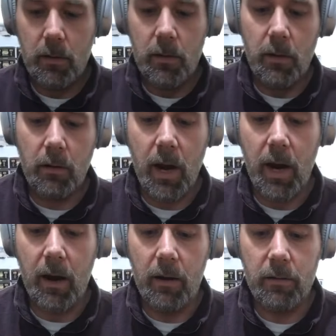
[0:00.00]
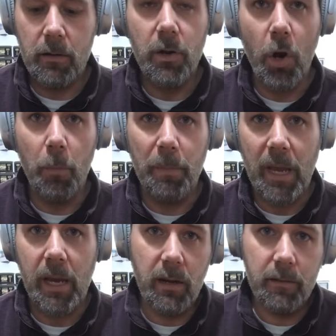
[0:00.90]
Look right here. No
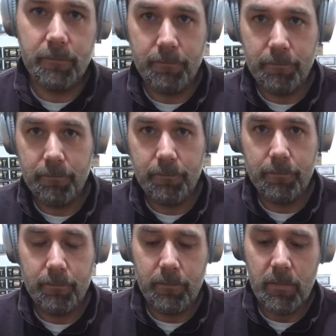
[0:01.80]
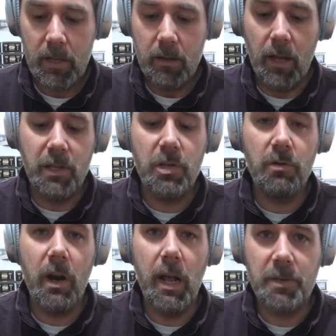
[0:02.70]
bead. That's
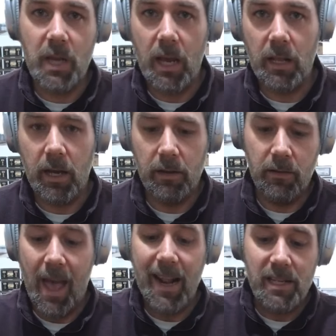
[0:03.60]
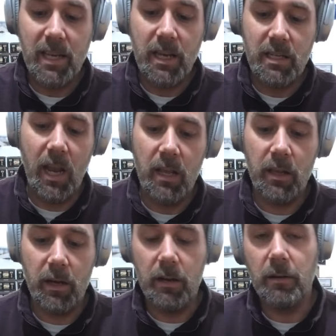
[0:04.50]
straight up Stanley. That is a
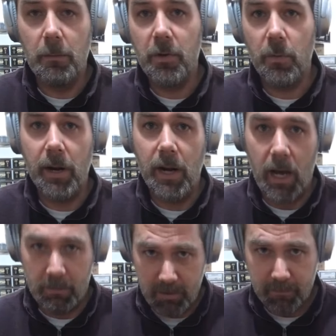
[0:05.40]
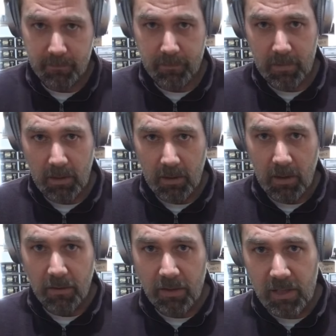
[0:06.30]
Stanley number 3 knob. And
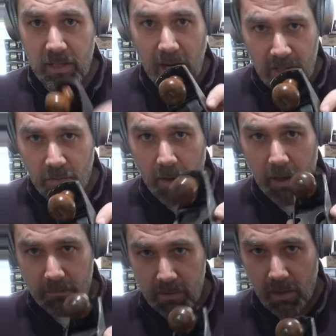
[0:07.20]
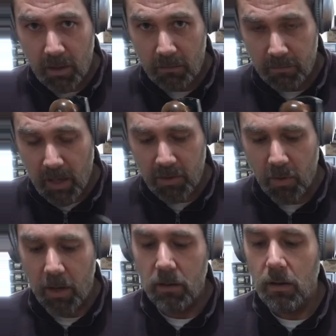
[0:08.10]
this is an X3. So you know,
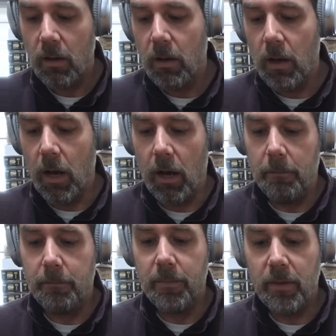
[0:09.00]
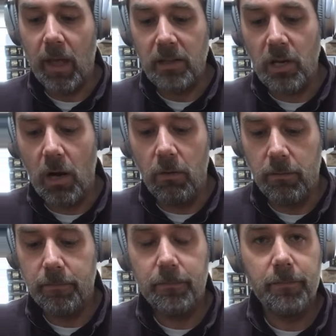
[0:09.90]
X3. That tote.
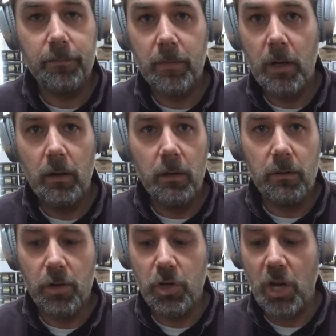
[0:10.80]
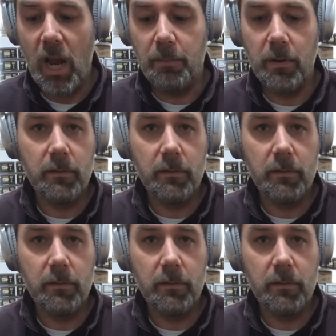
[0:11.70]
The shape.